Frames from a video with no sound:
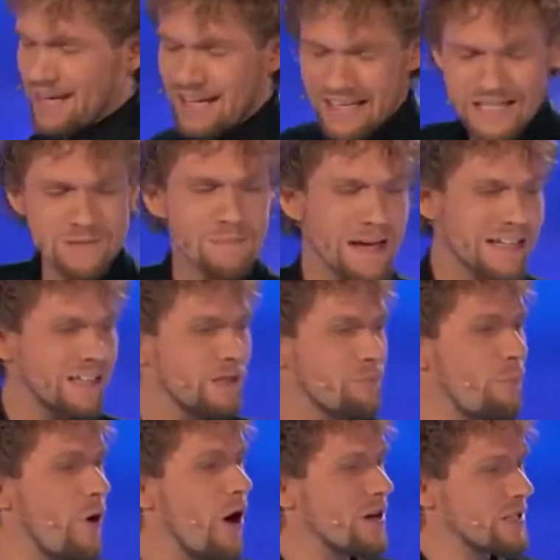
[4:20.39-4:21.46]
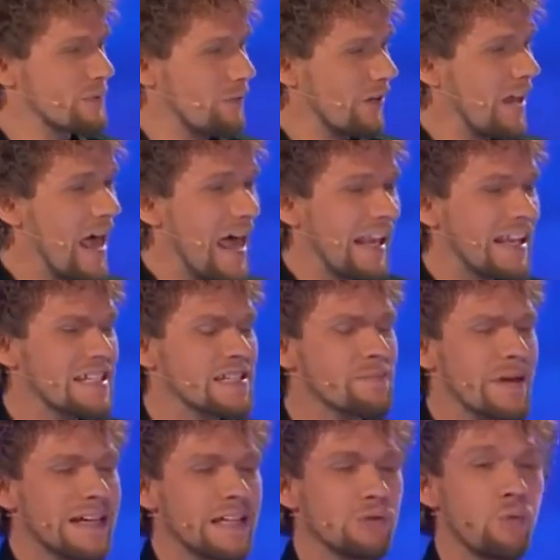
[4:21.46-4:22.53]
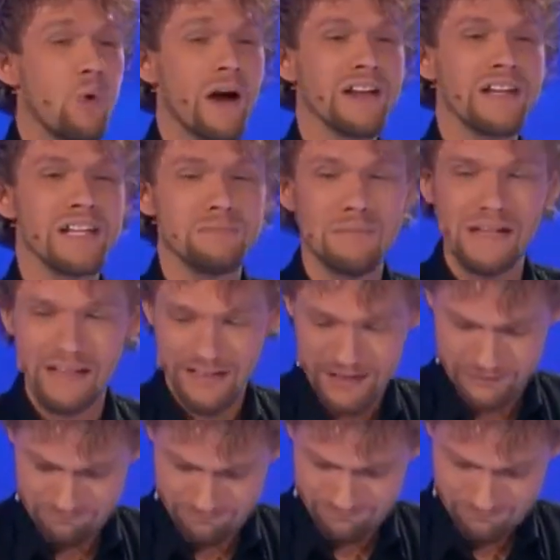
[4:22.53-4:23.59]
Let's make it impossible. Let's make it one in a million.